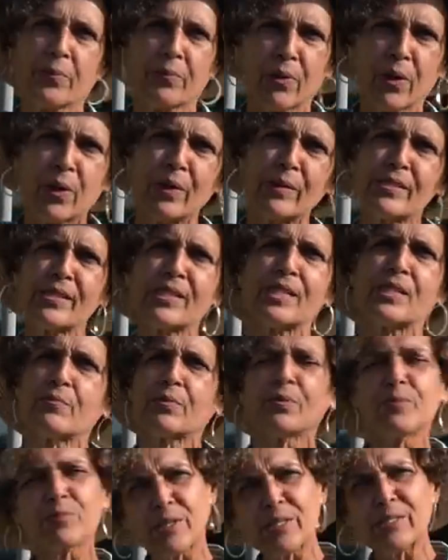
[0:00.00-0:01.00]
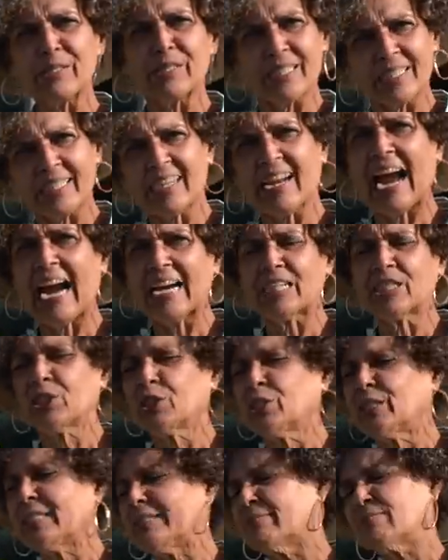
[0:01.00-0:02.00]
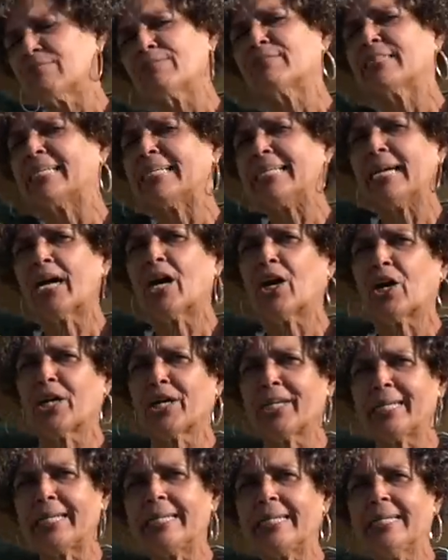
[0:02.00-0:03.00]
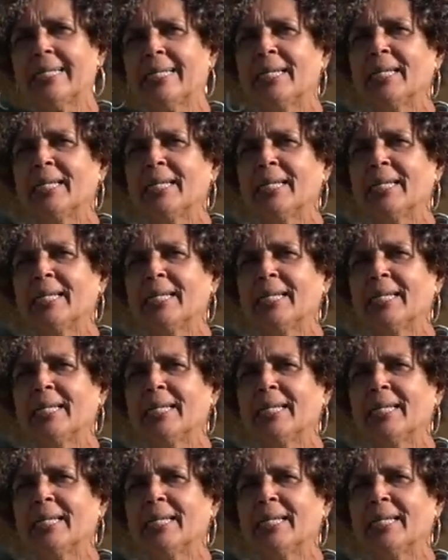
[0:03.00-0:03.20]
roses, but roses are actually really hardy.